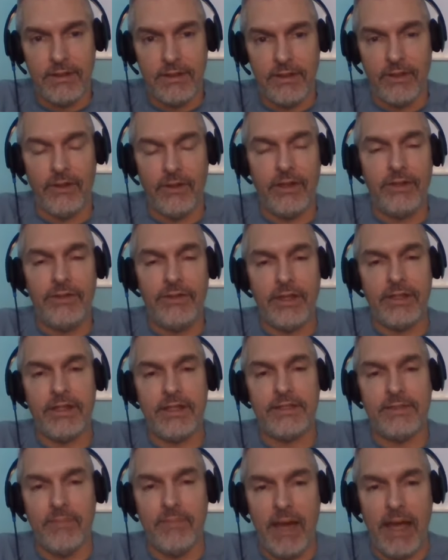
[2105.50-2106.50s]
The only thing
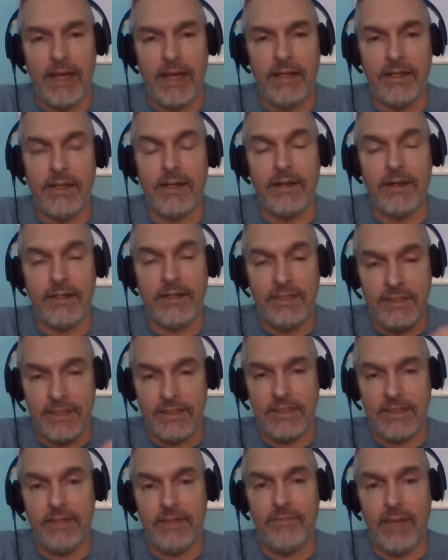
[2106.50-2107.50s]
that's mine in there is the
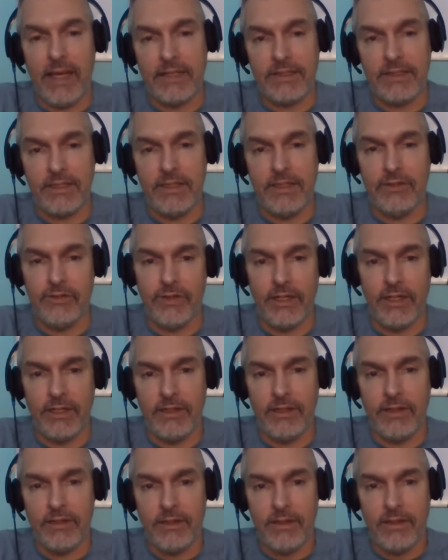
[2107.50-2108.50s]
C-PASS-C
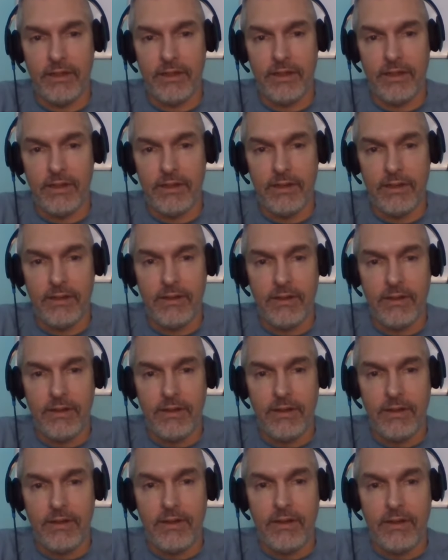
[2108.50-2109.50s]
treaty.
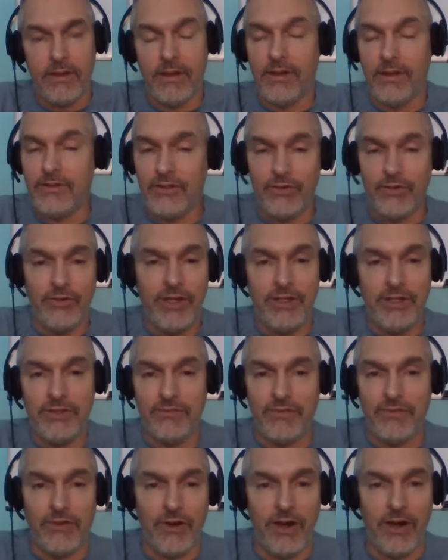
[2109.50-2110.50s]
And there's a
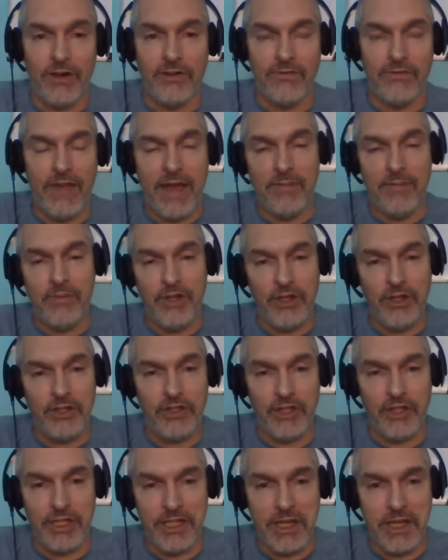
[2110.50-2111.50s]
reason for all of that being
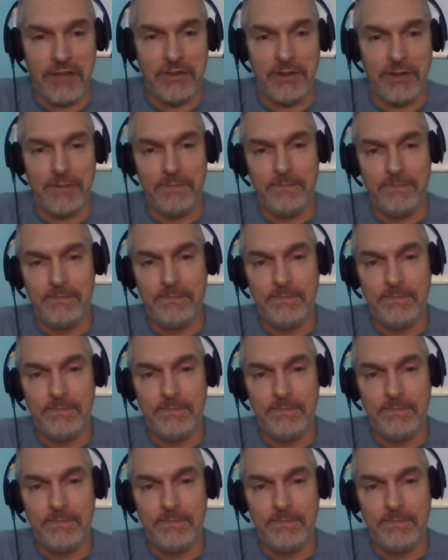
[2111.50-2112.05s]
together.